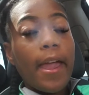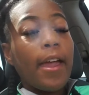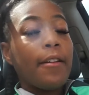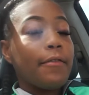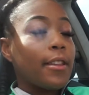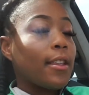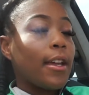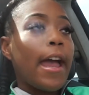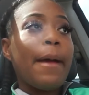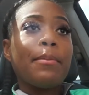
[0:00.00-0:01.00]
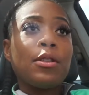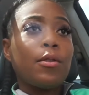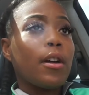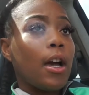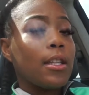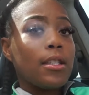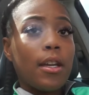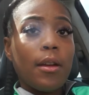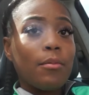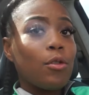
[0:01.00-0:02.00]
Everything happens on God's
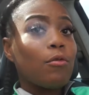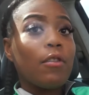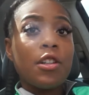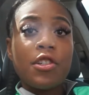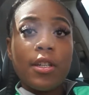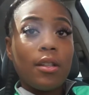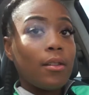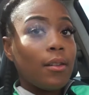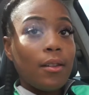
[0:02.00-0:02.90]
time. Don't rush it.